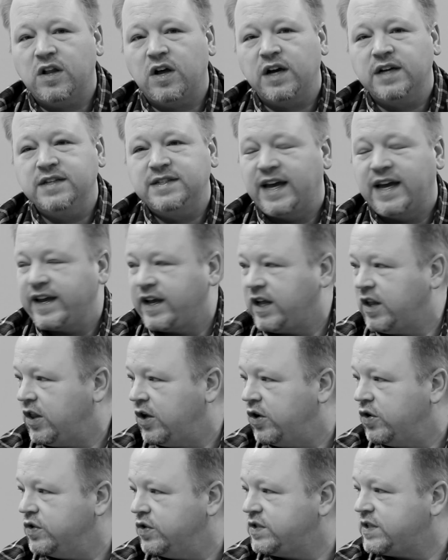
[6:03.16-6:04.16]
long as I
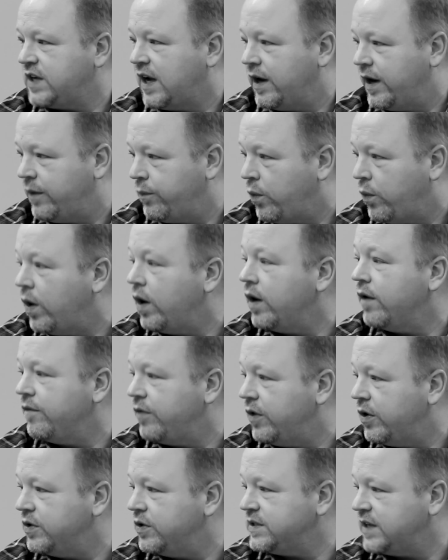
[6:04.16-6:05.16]
closed on one
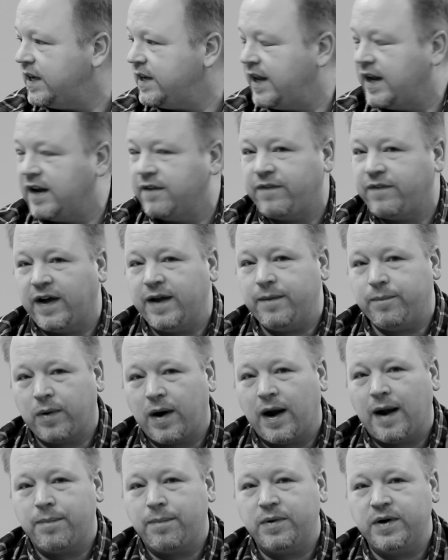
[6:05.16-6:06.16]
of those identified
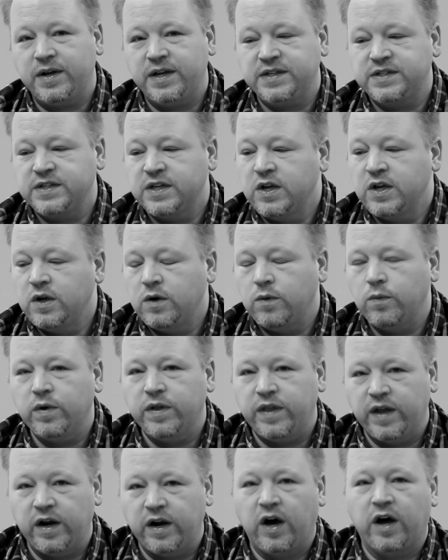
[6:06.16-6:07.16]
properties
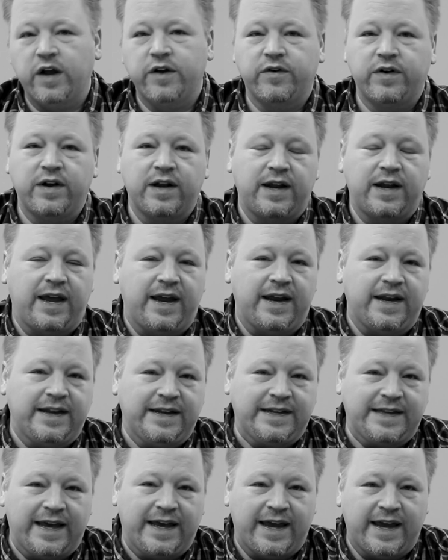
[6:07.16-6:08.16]
within
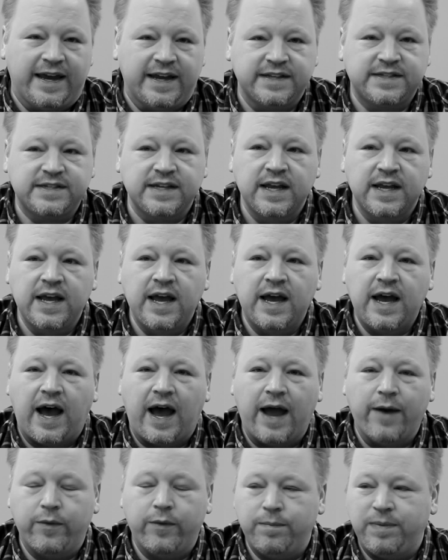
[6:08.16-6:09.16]
180 days,
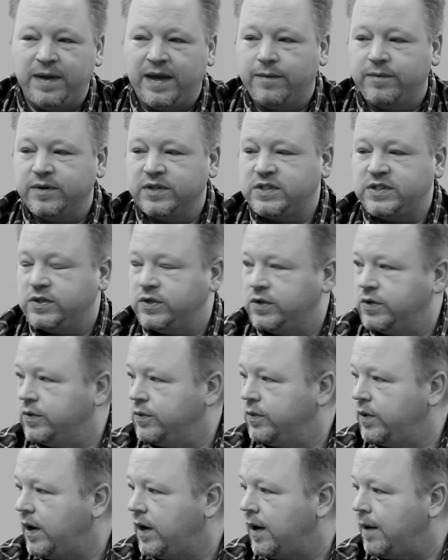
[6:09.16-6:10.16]
I would be able
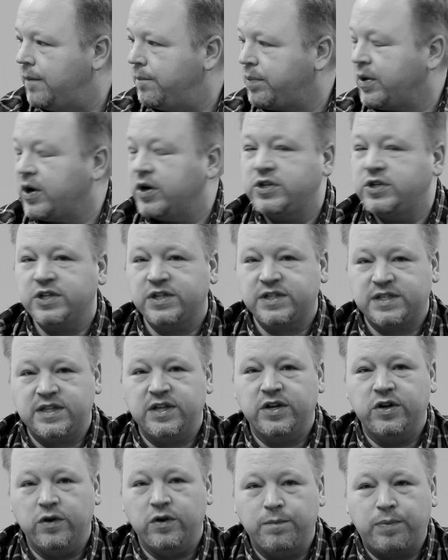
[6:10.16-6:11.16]
to purchase
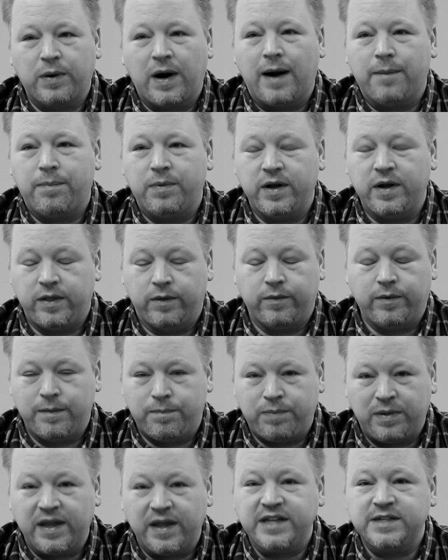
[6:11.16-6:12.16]
the new property, the
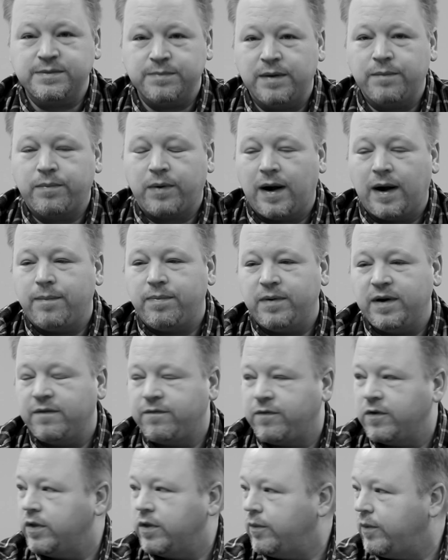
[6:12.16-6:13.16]
replacement property
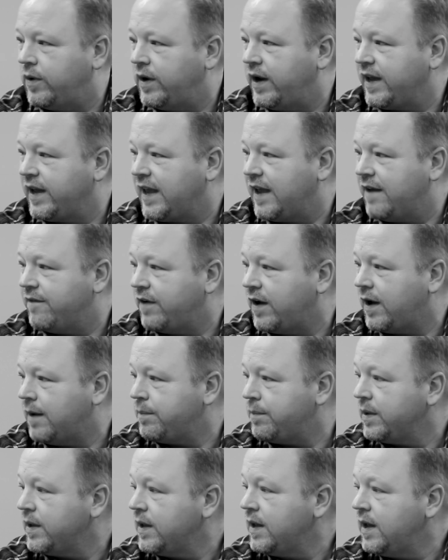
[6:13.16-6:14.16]
for the one I gave
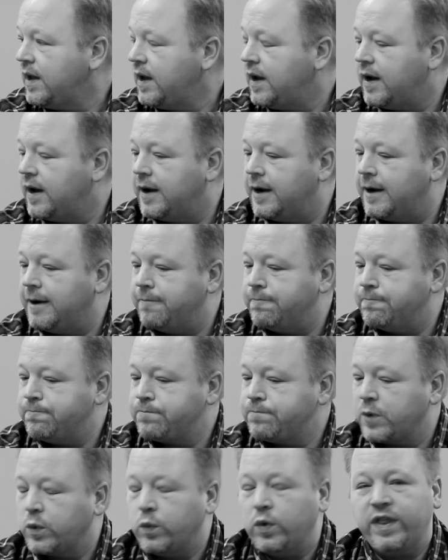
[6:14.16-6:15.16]
up,
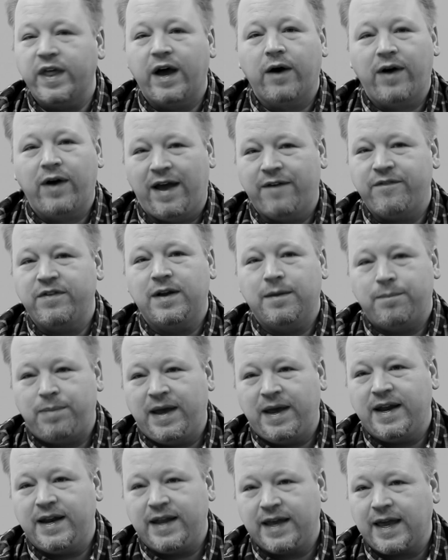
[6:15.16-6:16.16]
without having to
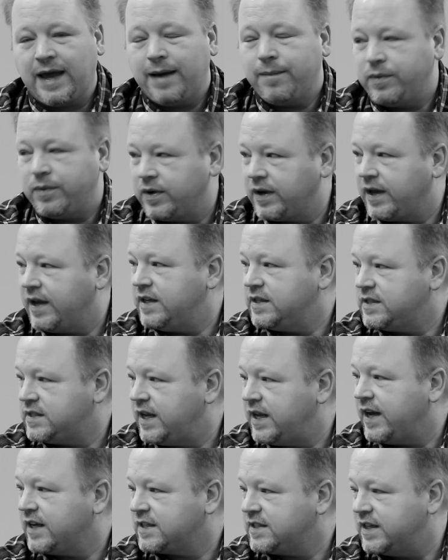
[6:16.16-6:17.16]
pay any capital gains
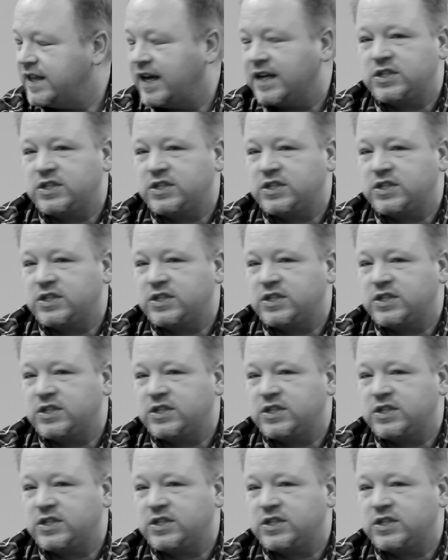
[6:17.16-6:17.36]
tax. And